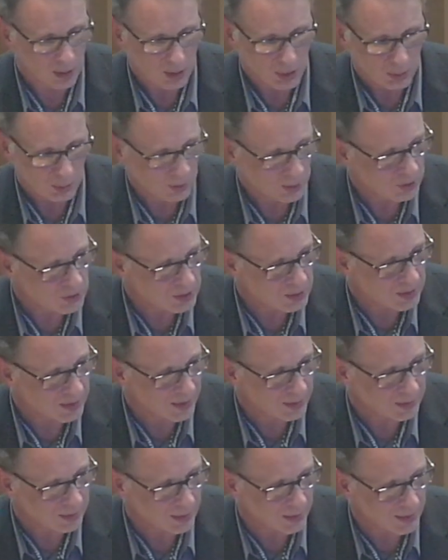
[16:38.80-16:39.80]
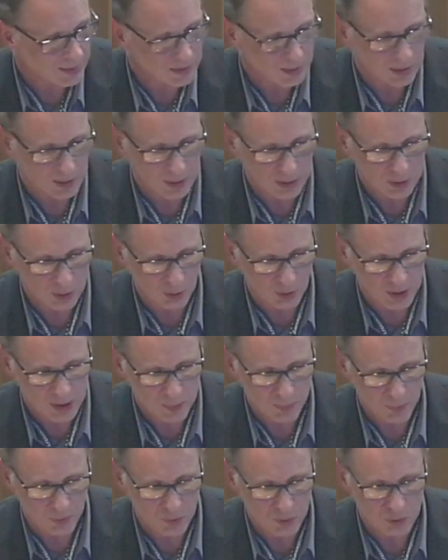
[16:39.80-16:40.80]
whereas that class here
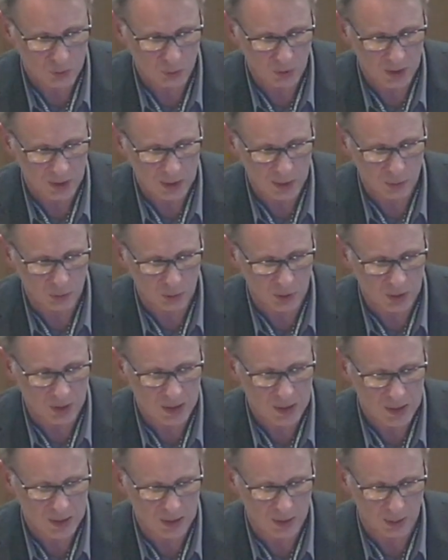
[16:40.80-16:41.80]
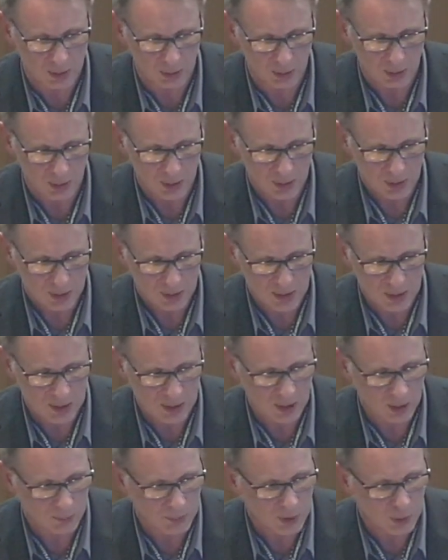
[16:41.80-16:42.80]
corresponds to really the distal
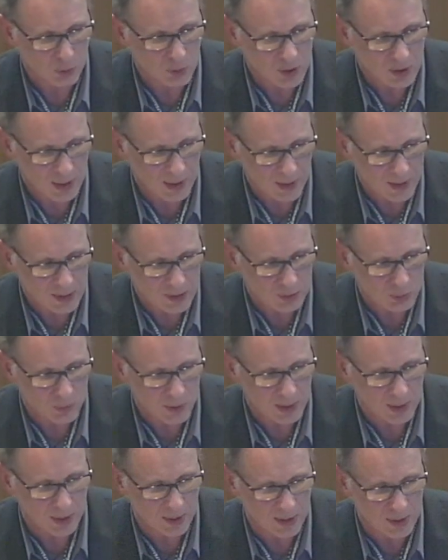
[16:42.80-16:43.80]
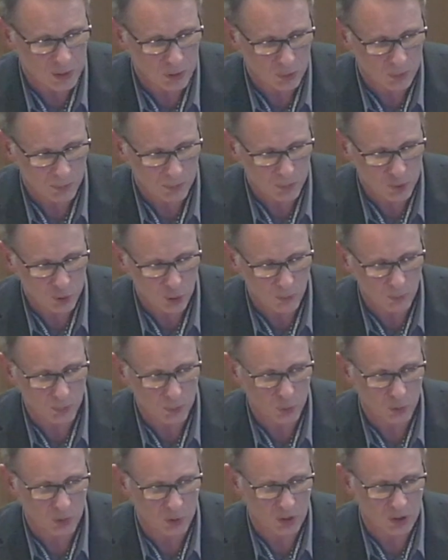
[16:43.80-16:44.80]
C-terminus, as well as some
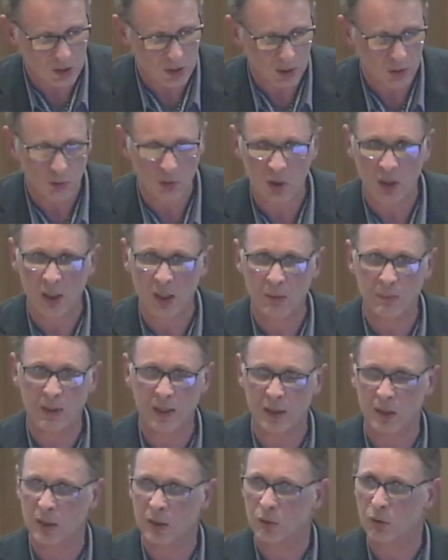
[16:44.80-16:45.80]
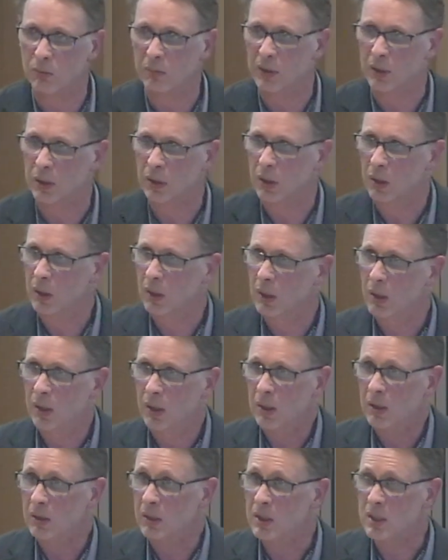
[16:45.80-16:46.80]
mutants in the DNA binding domain.
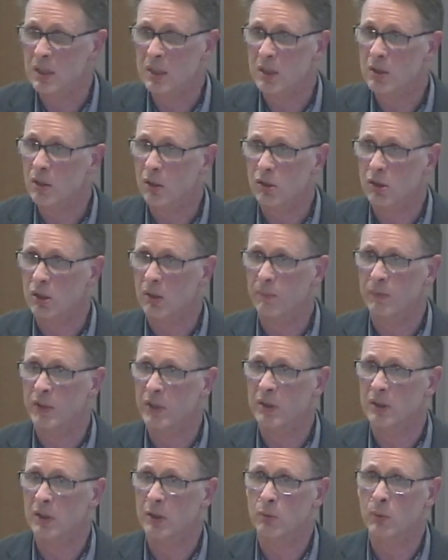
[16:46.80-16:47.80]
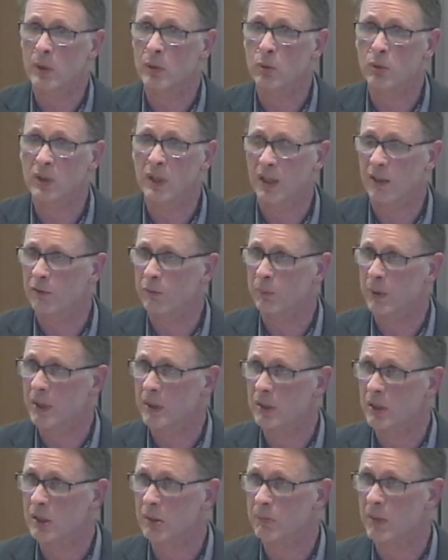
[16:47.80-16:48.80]
This is not something that we could have
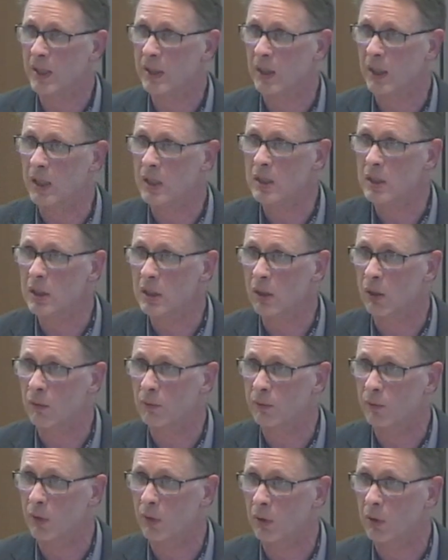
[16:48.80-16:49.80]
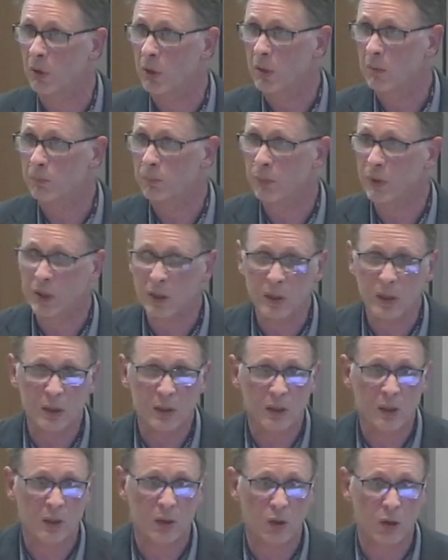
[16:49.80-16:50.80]
predicted by any of our
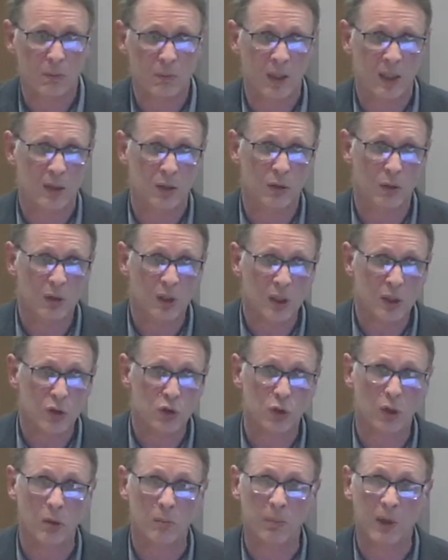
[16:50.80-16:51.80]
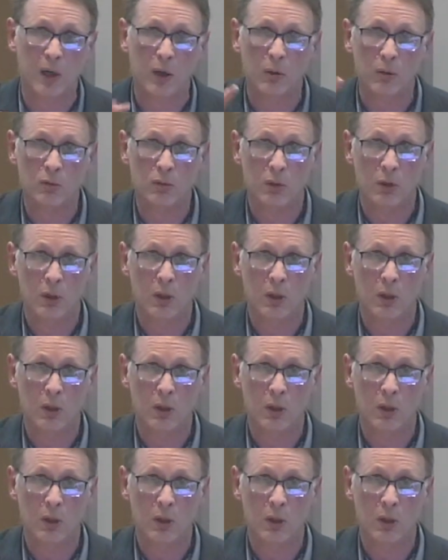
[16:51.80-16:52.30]
predetermined knowledge about